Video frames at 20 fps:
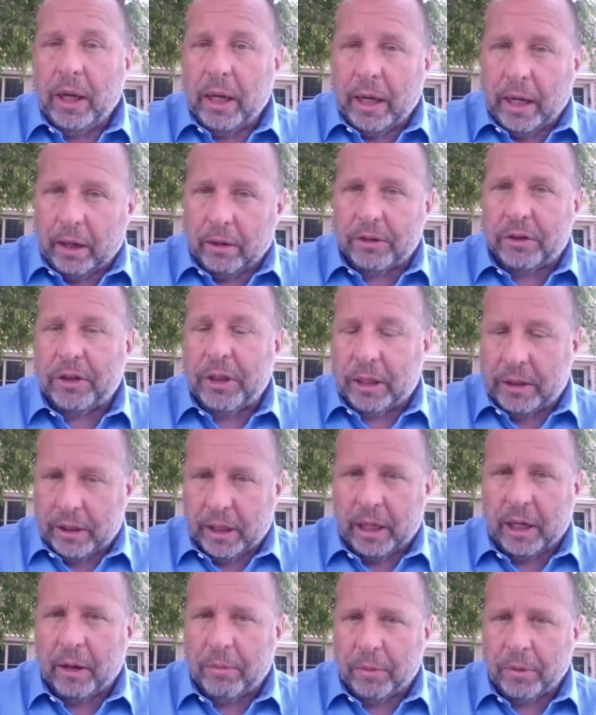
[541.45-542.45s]
and I'll set
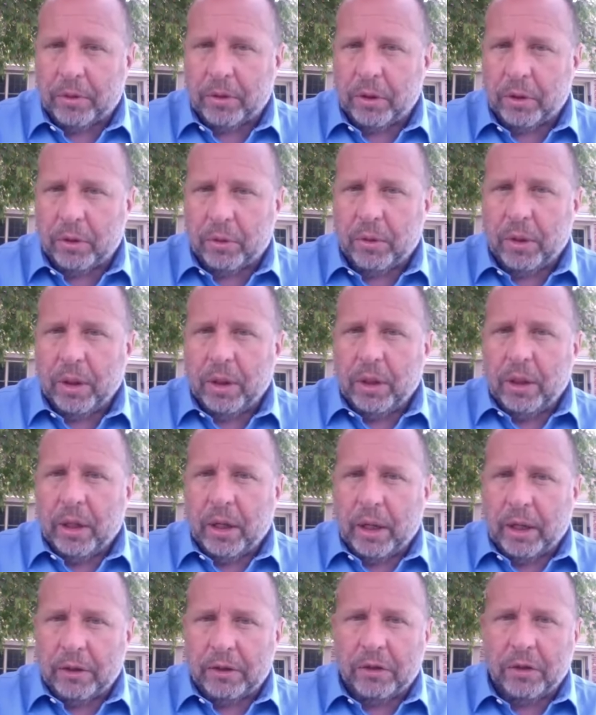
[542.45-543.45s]
that up with you
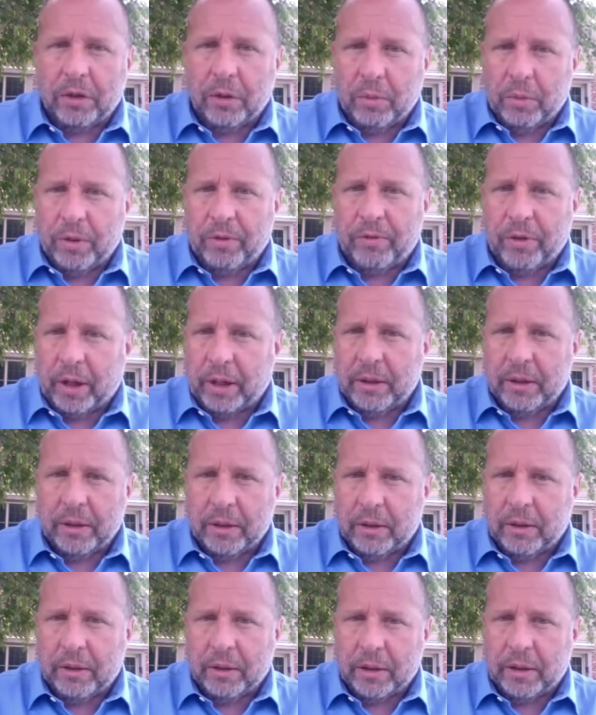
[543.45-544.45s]
so that we find
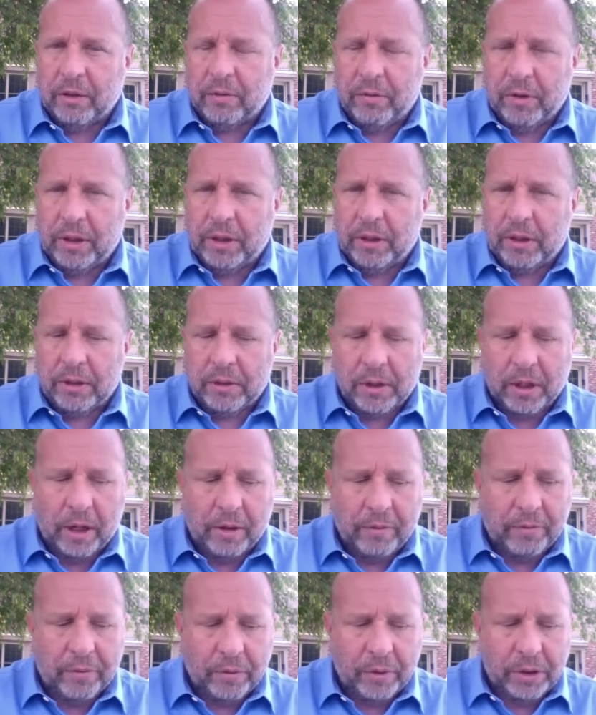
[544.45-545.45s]
a convenient
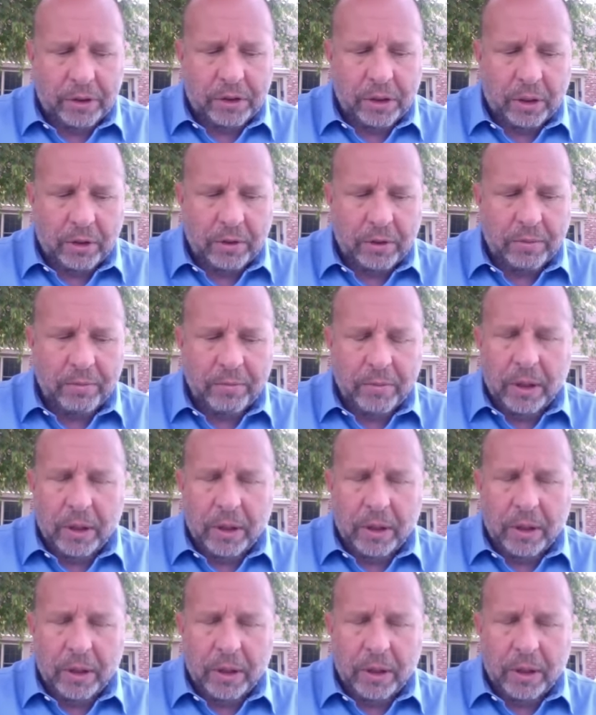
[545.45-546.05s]
time for each other.